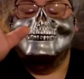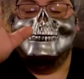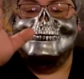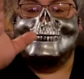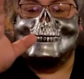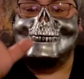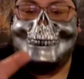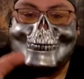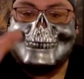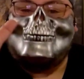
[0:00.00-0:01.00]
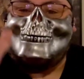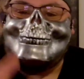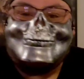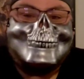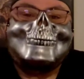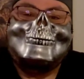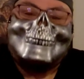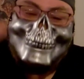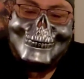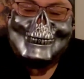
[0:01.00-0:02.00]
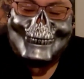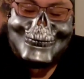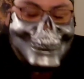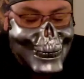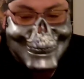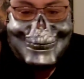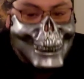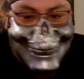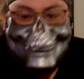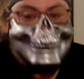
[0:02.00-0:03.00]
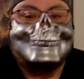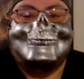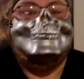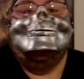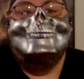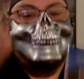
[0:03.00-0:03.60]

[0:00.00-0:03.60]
one of the greatest incidences in video game history.